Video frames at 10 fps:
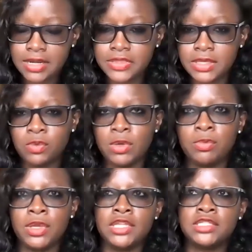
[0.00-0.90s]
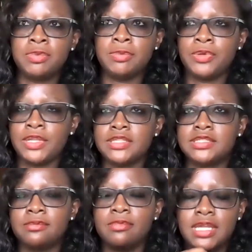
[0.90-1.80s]
and I think we're going to be putting
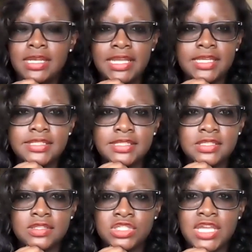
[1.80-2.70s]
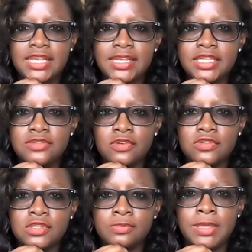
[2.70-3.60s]
some links into the chat later on
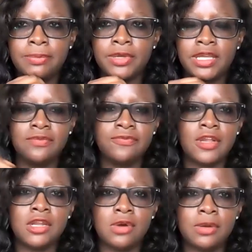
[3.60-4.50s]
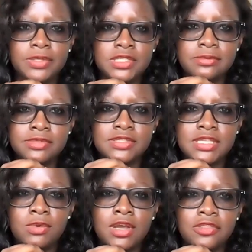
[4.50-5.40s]
so people can follow up in terms of
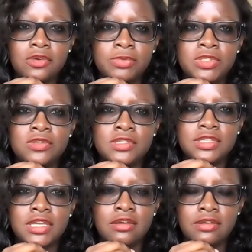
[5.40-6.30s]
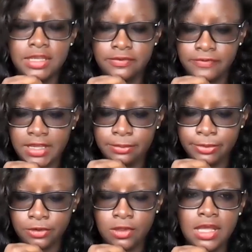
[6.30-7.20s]
see what other opportunities are currently
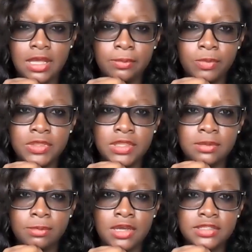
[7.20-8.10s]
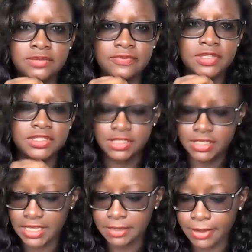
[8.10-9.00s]
available within the marketing function
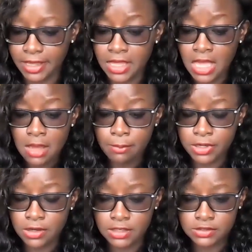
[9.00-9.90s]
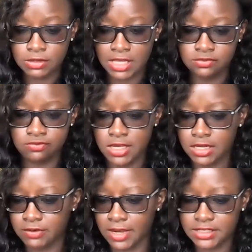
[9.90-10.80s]
at eBay. But no, that's really
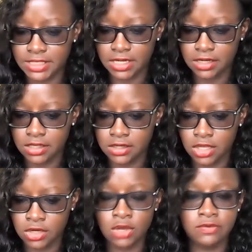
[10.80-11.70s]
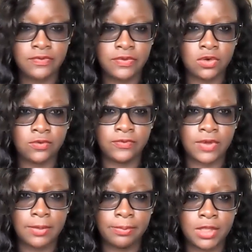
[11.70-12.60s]
great to get an overview of
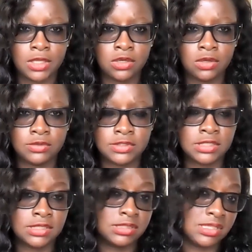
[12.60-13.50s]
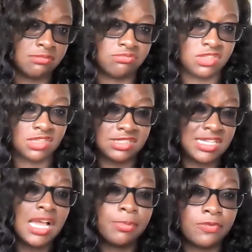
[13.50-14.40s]
the
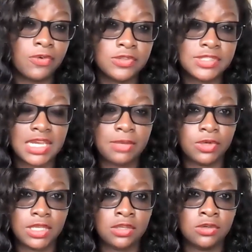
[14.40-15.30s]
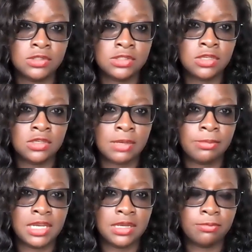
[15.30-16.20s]
type of roles that anybody could come
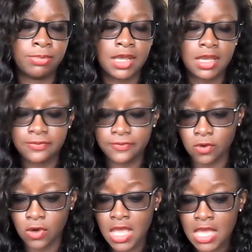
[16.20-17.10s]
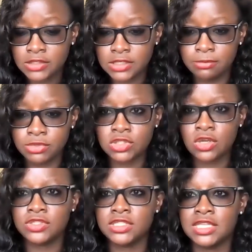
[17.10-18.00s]
in and apply for. So I'm just
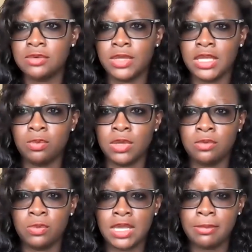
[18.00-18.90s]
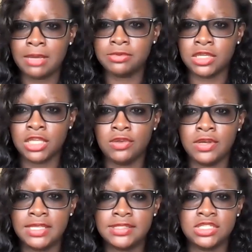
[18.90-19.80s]
conscious that we're coming up to our
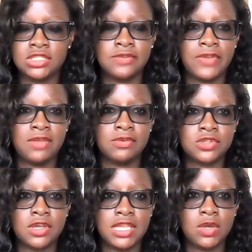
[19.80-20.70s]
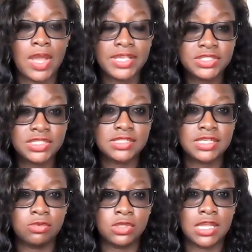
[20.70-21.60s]
Q&A session. So if anyone's got any questions they
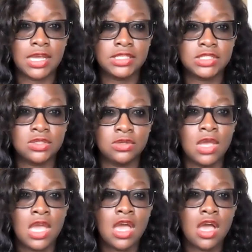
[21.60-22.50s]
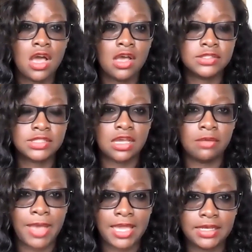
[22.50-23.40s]
would like to ask
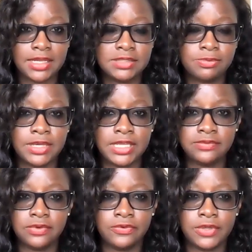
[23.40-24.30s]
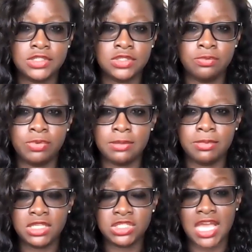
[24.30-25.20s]
our panelists, please feel free to put them in
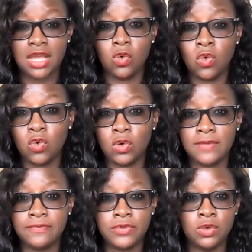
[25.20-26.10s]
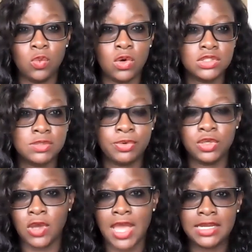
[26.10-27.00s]
the chat, or if you want to put
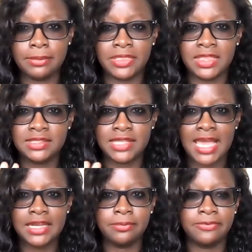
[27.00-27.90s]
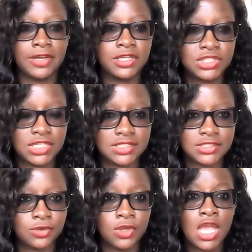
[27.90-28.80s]
your hand up, I think there's a hand up function,
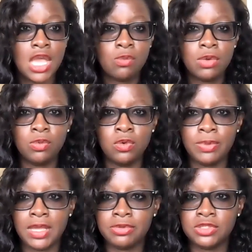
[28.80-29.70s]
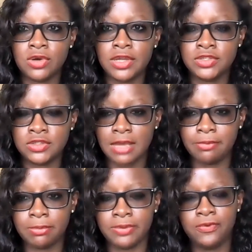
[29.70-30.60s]
so we will be able to try and do that.
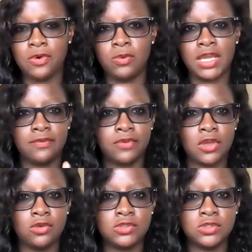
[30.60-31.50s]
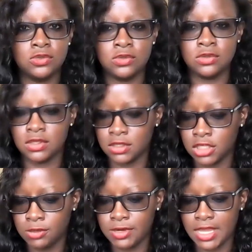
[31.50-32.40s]
But before we kind of go to the
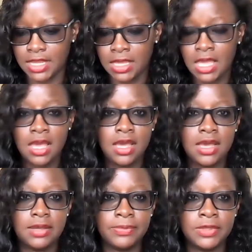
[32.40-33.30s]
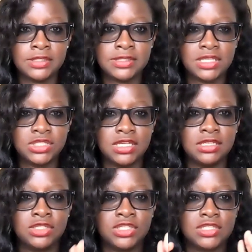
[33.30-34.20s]
Q&A
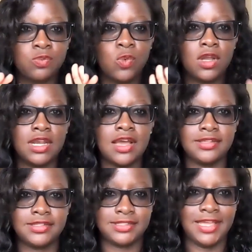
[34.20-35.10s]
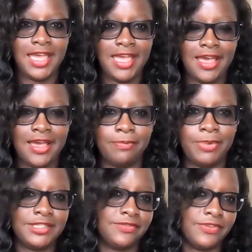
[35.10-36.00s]
session, just one last
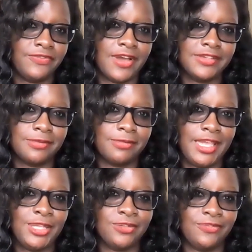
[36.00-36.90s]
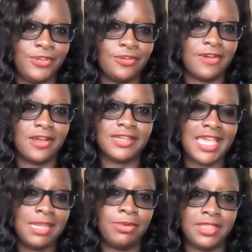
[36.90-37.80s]
piece of advice from each of you around
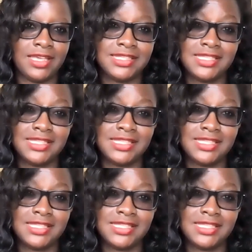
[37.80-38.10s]
anybody that's